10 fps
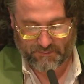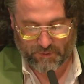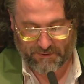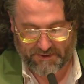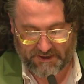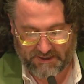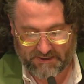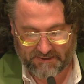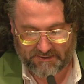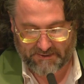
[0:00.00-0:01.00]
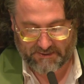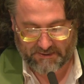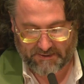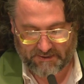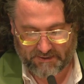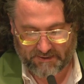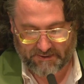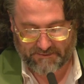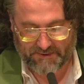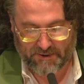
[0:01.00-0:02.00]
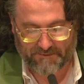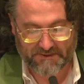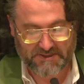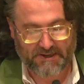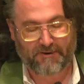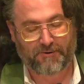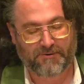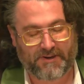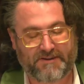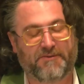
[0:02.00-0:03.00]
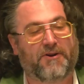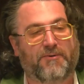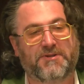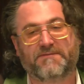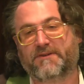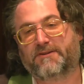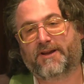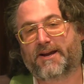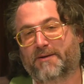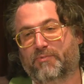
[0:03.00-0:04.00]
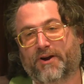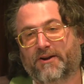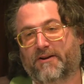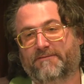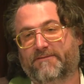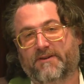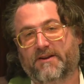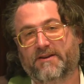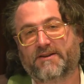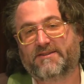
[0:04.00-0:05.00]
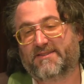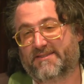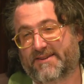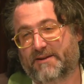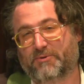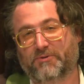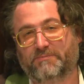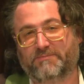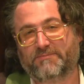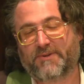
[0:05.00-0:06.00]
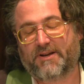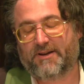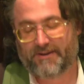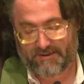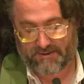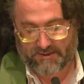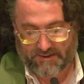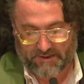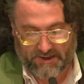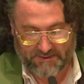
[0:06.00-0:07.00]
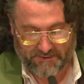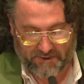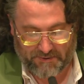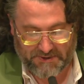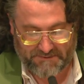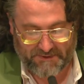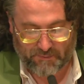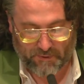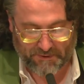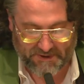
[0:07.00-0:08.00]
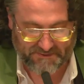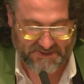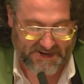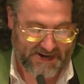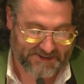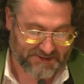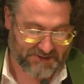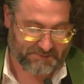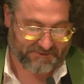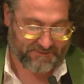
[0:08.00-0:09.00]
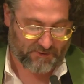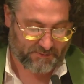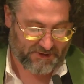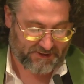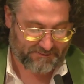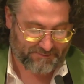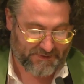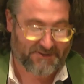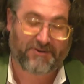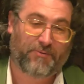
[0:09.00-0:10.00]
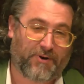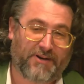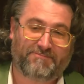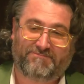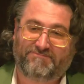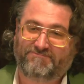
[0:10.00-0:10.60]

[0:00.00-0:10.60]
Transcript: worthy of the office I hold. I don't always feel like I bring enough to the table. I don't always feel worthy of the tasks before me. And you know what?